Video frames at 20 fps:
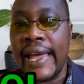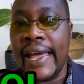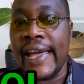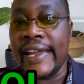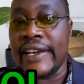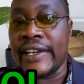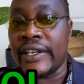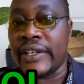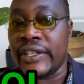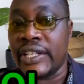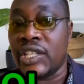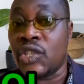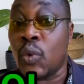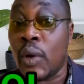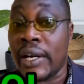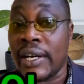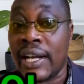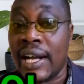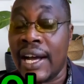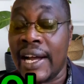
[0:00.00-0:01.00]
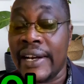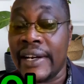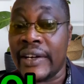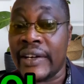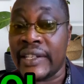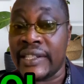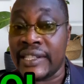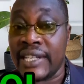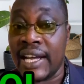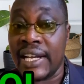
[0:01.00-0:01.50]
and this one
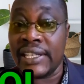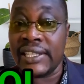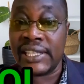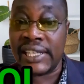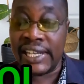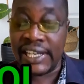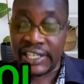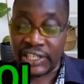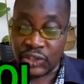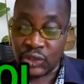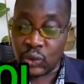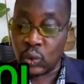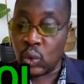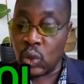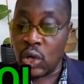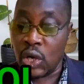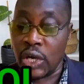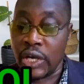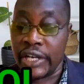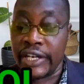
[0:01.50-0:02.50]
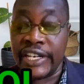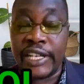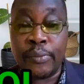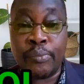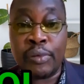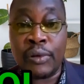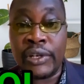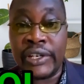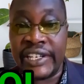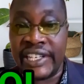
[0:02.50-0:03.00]
can result into
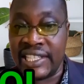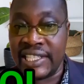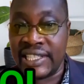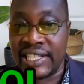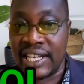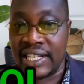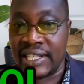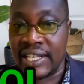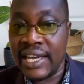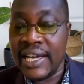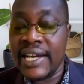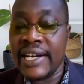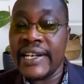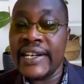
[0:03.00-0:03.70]
nipple discharge.